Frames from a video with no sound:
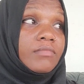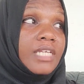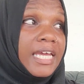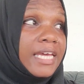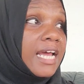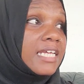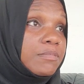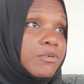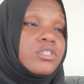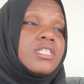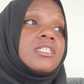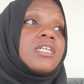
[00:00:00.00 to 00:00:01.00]
and i
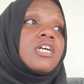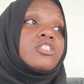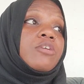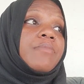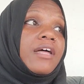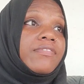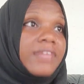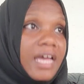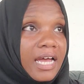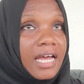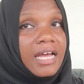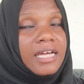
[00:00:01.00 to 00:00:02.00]
spoke to the doctor about
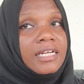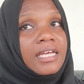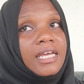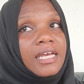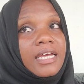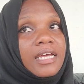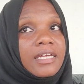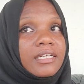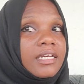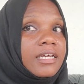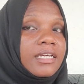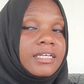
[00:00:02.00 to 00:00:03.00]
that
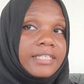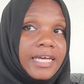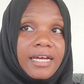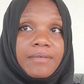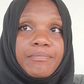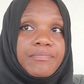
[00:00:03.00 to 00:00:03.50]
and yeah